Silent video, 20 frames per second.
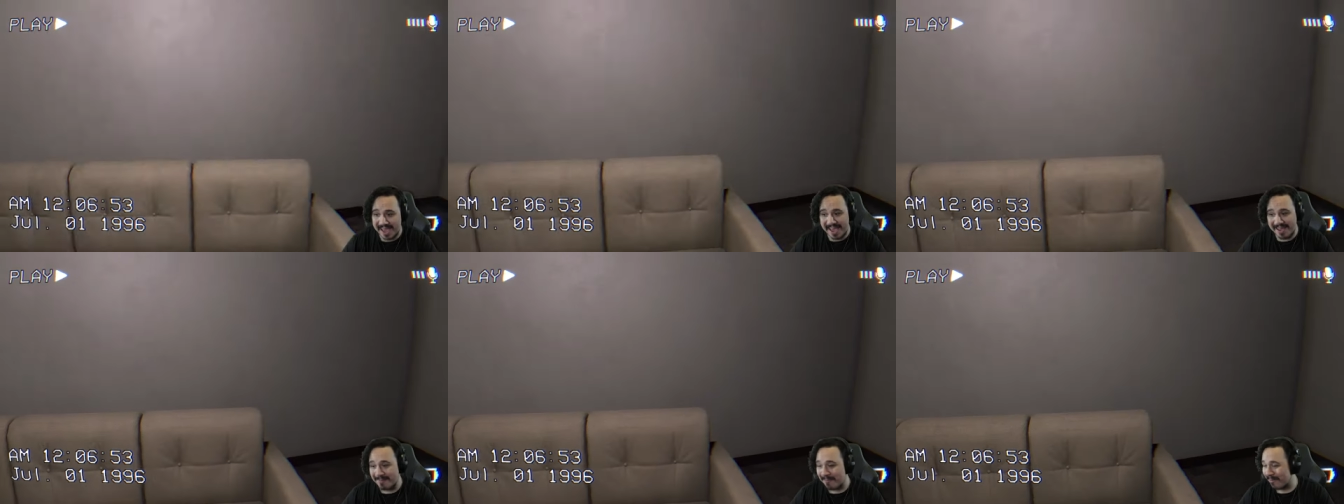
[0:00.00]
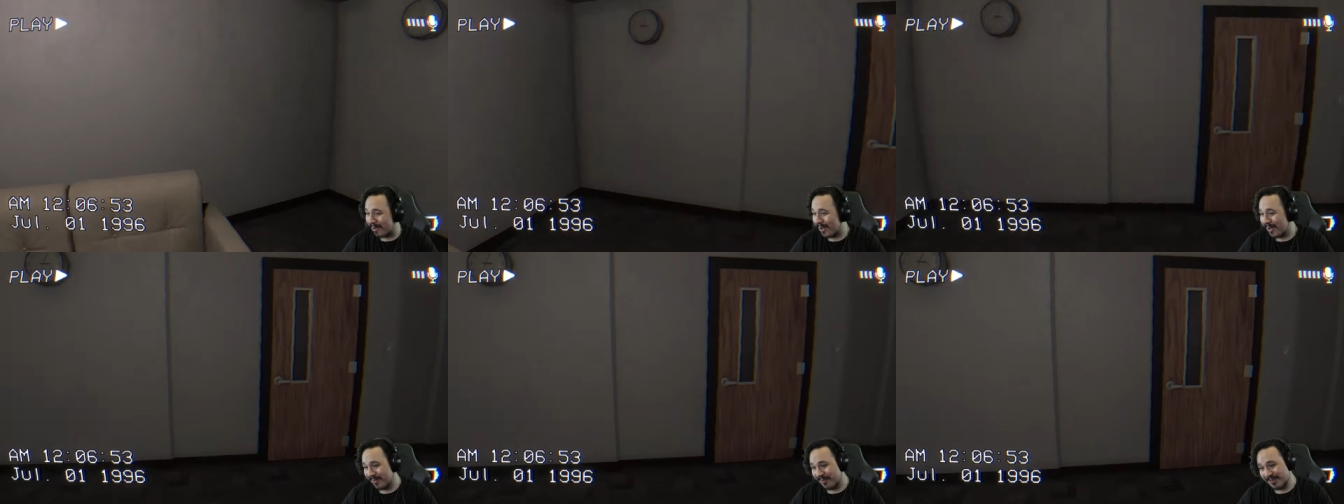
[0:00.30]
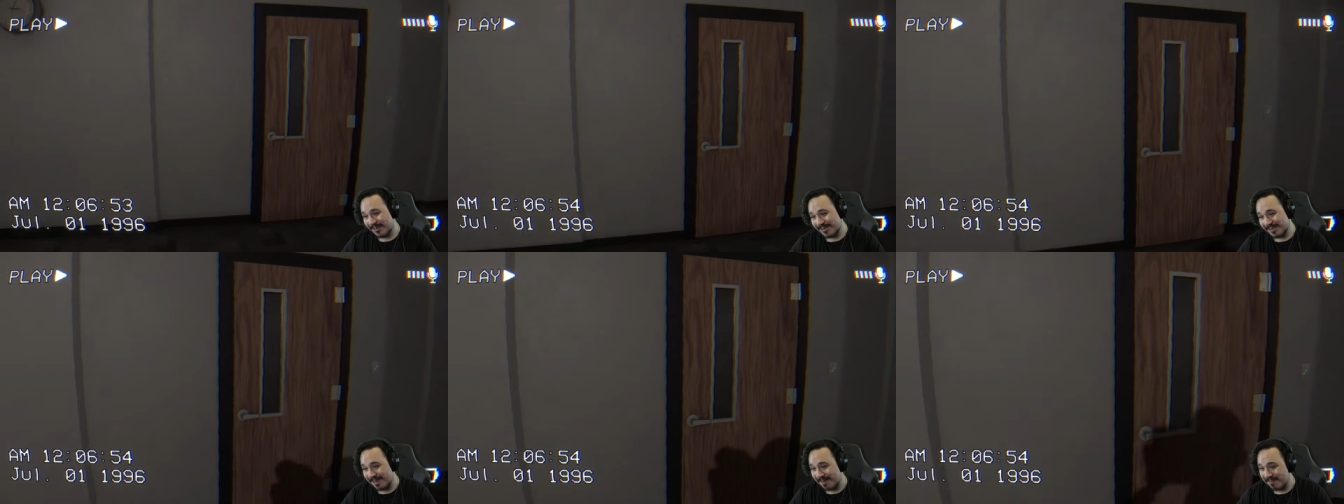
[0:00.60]
eight ball
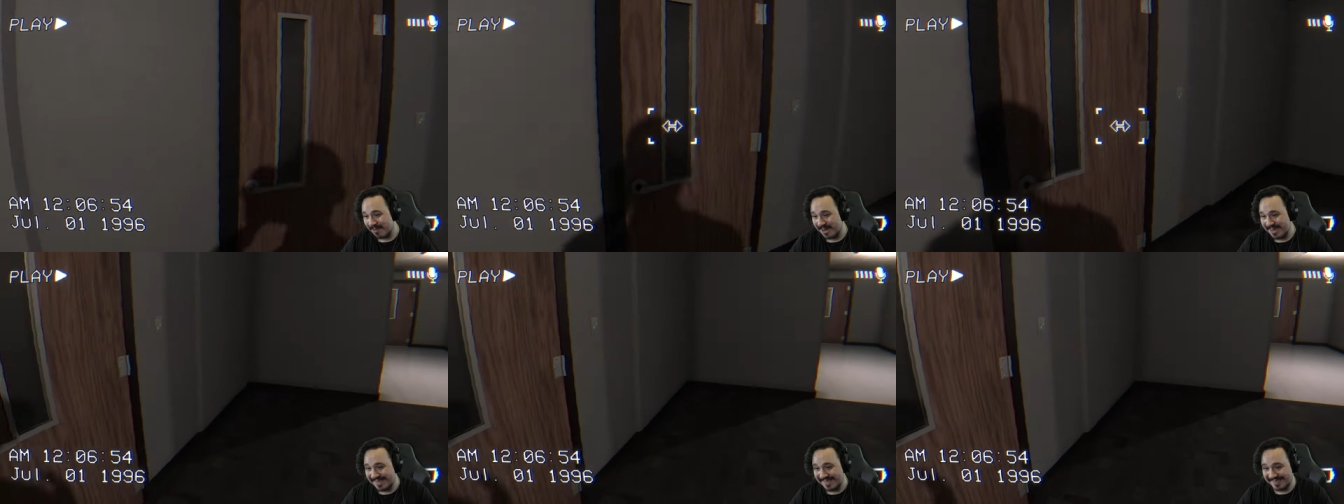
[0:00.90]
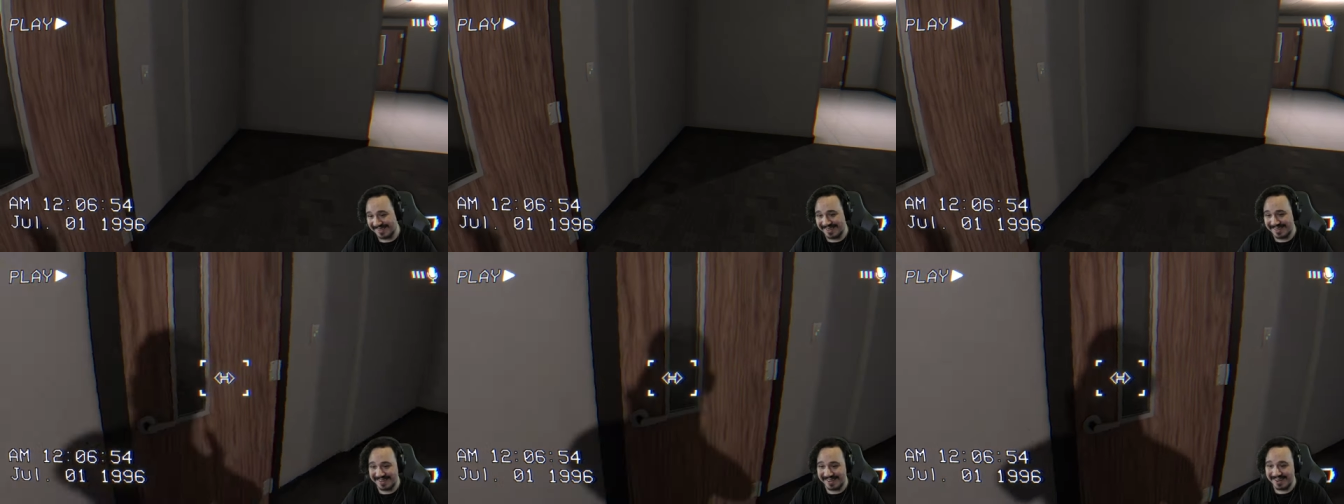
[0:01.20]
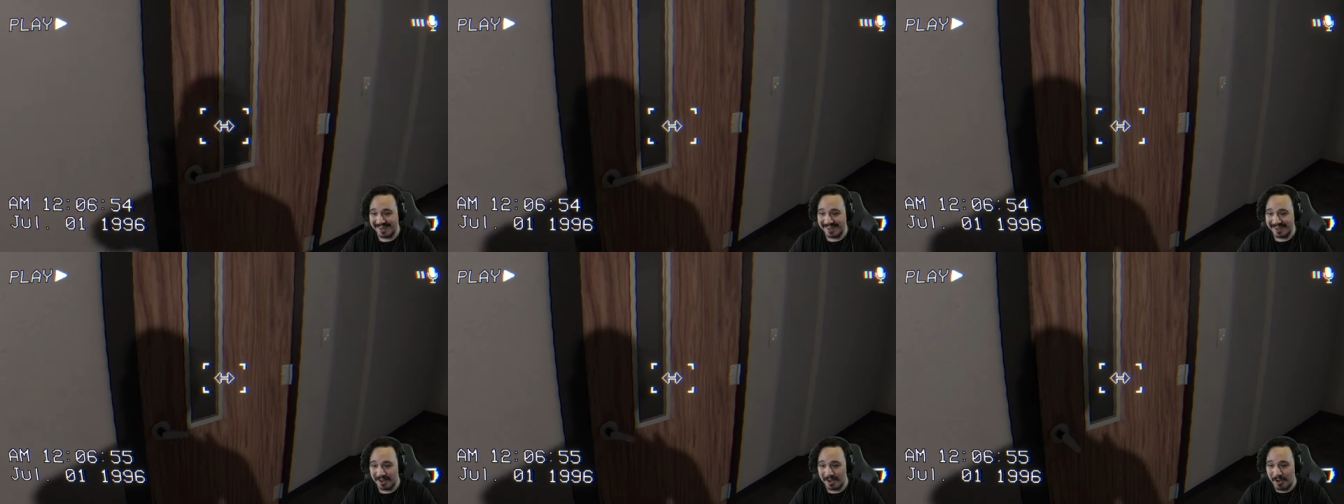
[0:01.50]
for some reason.
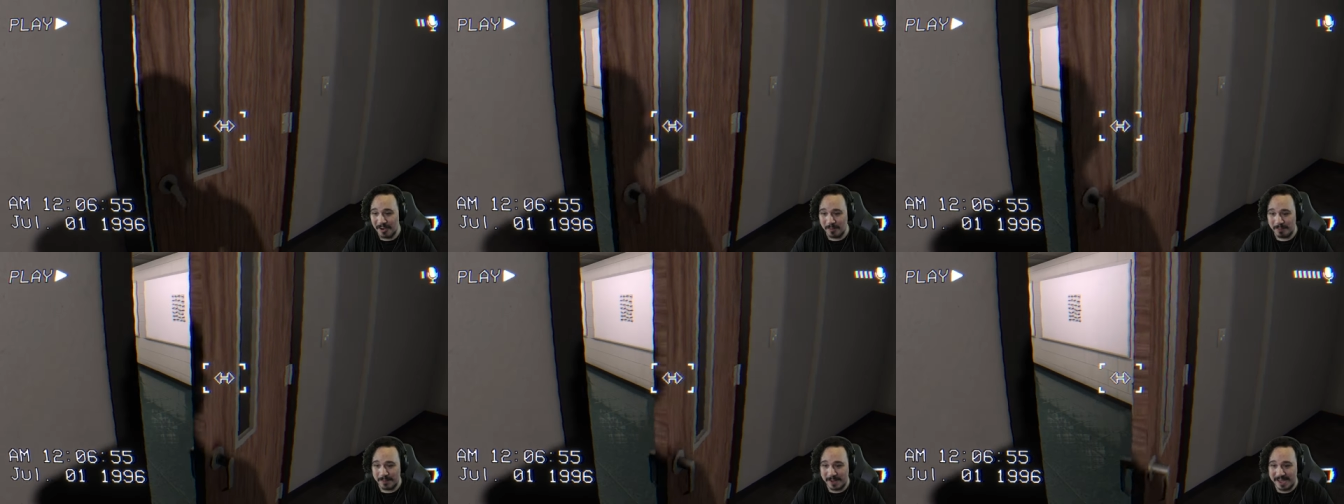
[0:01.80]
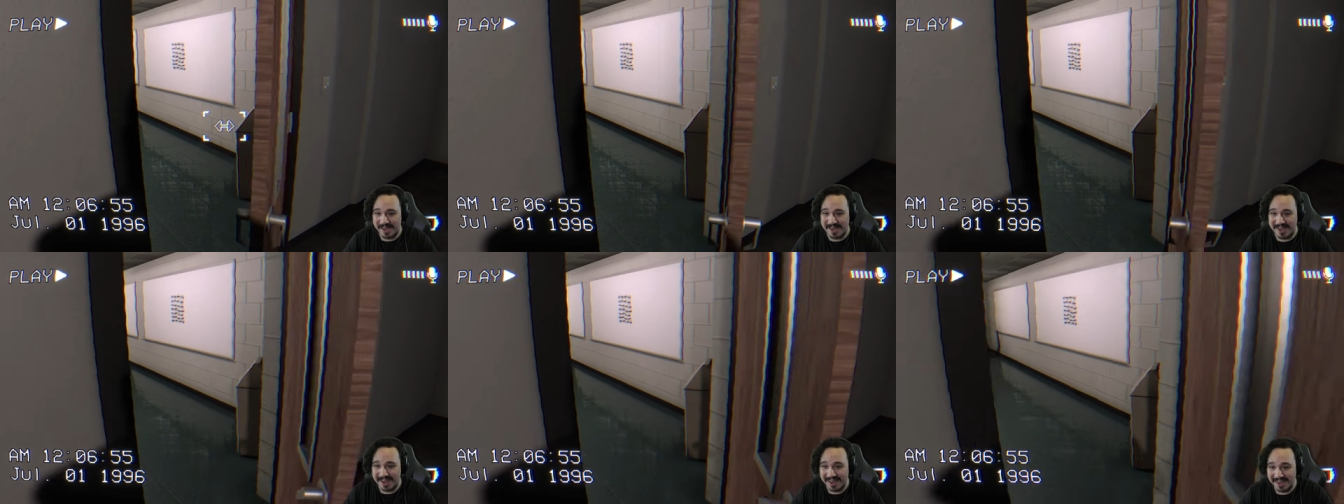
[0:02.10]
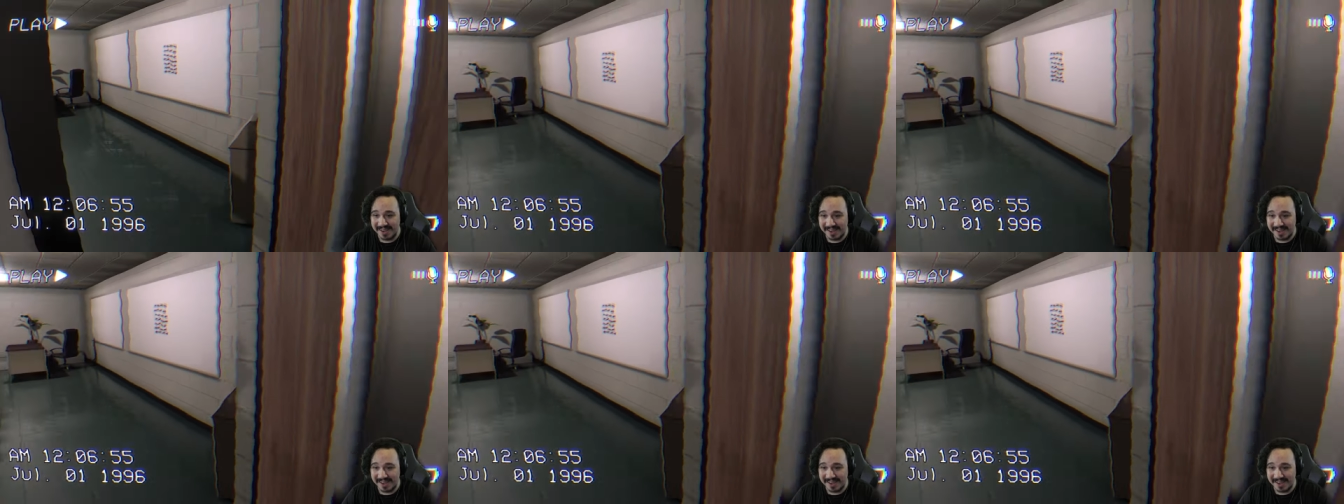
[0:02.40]
Open.